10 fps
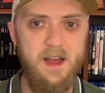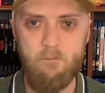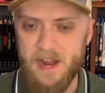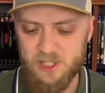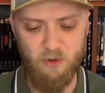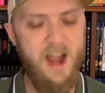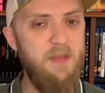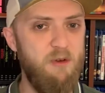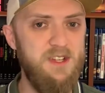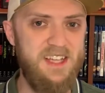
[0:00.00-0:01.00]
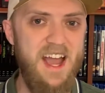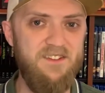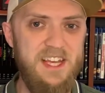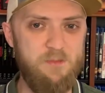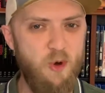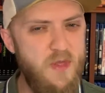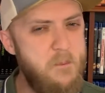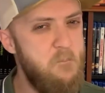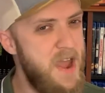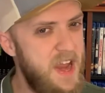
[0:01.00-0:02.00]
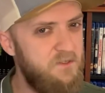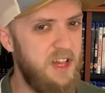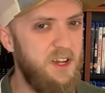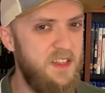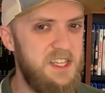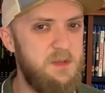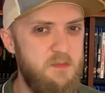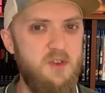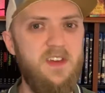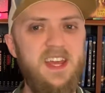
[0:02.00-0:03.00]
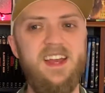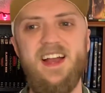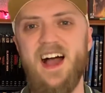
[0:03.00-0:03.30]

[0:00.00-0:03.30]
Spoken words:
Basil Rathbone is Guy of Gisborne, the main villain of this movie.